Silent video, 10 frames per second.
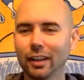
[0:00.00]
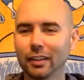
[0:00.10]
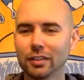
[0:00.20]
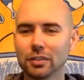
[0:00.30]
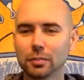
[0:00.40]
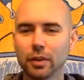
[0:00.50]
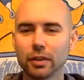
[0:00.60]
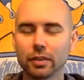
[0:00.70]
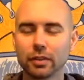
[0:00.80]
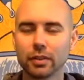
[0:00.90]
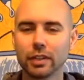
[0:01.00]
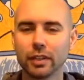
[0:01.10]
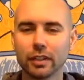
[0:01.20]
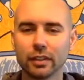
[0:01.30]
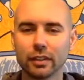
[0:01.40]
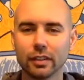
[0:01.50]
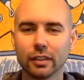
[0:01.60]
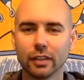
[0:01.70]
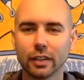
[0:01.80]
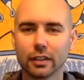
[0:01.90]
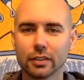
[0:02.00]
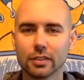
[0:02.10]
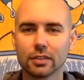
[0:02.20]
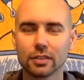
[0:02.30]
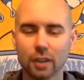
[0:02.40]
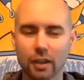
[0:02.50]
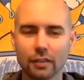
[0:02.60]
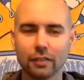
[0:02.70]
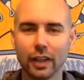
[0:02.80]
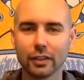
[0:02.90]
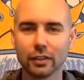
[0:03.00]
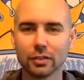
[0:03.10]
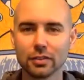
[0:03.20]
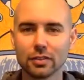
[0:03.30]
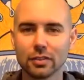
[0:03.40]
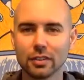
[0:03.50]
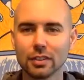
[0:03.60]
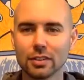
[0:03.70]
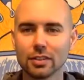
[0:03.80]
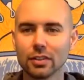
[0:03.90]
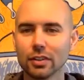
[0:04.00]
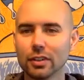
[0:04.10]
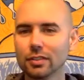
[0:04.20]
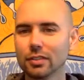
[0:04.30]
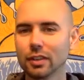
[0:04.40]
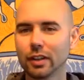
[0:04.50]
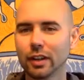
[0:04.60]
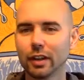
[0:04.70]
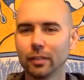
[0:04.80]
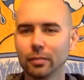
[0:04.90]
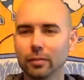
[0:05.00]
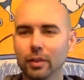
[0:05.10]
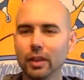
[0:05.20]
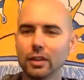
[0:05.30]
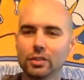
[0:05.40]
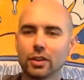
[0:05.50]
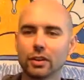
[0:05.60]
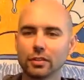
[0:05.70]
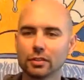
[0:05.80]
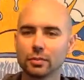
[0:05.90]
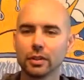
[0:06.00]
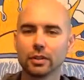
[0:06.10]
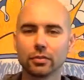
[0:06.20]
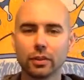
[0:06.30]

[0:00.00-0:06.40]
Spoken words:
This is part three in the Let's Talk Values series that I'm sharing this week.